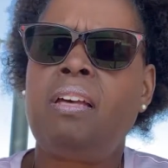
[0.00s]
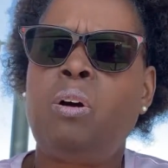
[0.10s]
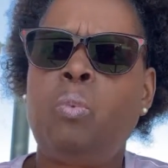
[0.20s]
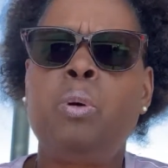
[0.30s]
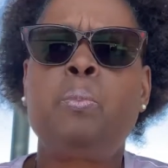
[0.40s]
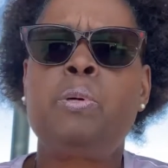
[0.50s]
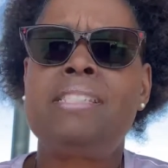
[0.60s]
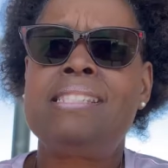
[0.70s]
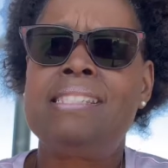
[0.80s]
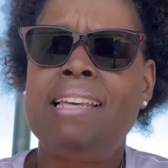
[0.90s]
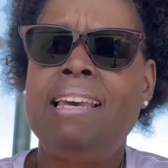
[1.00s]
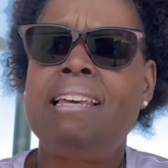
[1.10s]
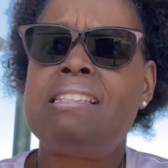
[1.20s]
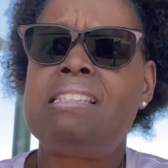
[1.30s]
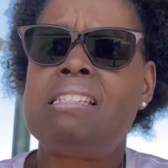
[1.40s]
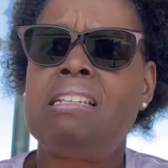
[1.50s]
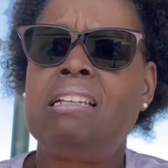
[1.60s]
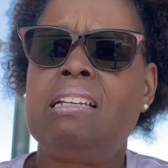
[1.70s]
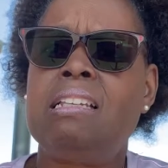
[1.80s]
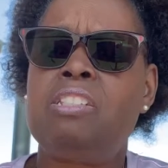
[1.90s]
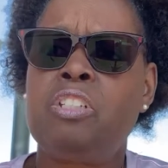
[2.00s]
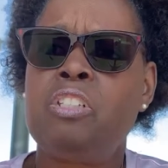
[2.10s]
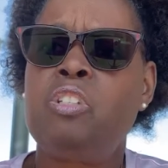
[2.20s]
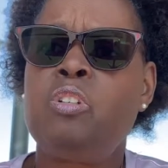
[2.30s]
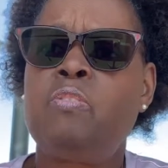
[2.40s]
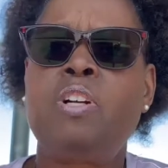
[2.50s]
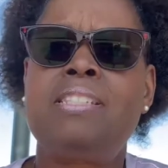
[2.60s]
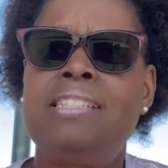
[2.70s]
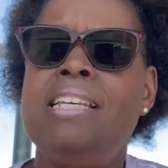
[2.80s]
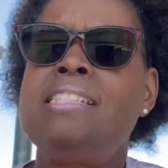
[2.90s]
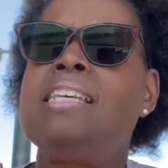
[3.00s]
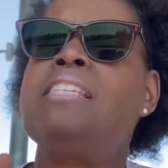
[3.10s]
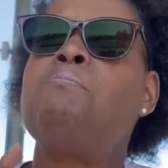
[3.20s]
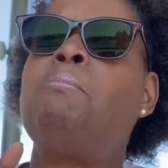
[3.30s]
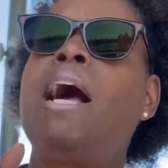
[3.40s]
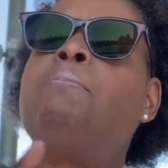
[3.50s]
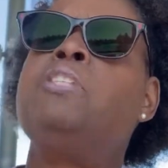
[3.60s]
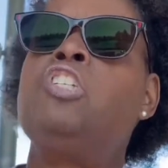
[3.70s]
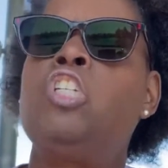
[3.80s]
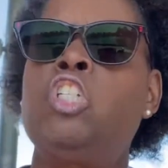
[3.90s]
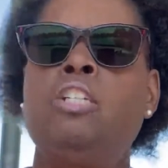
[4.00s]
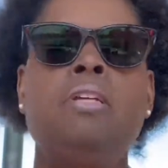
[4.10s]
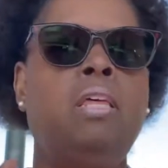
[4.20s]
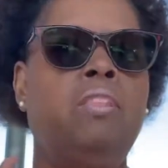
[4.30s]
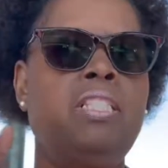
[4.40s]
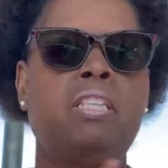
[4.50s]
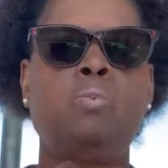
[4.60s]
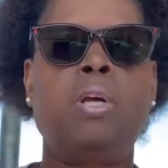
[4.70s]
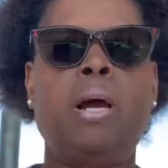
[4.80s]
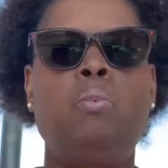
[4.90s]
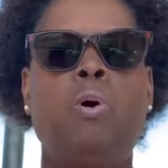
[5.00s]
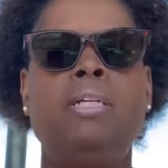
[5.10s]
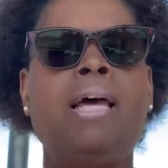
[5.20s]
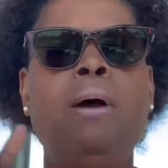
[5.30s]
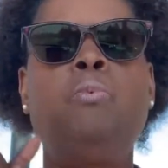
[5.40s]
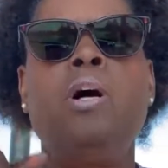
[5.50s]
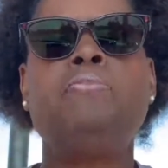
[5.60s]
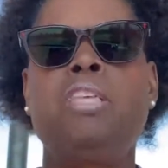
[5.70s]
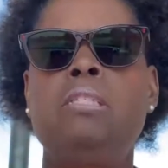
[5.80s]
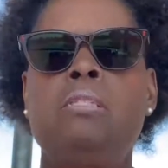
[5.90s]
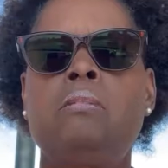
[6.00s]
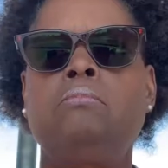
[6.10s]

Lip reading: will present to the universe. This is my petition. This is what I want. I want this.